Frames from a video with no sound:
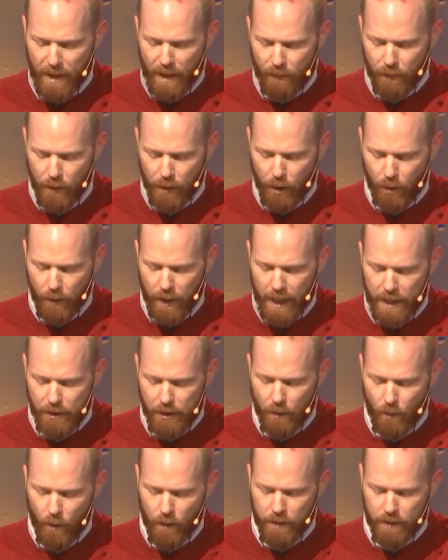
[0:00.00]
For the
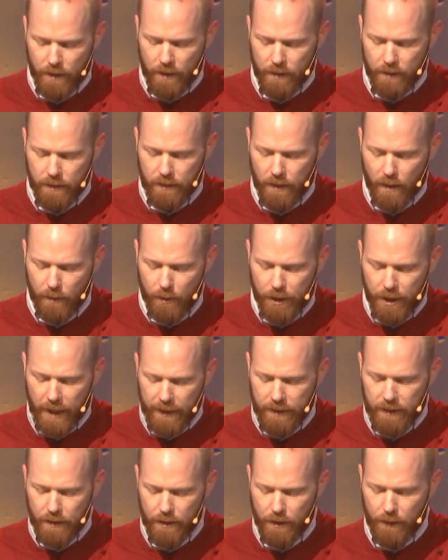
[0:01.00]
creation was
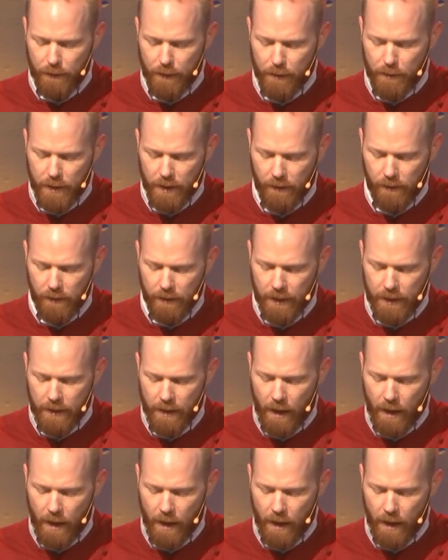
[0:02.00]
subjected to futility,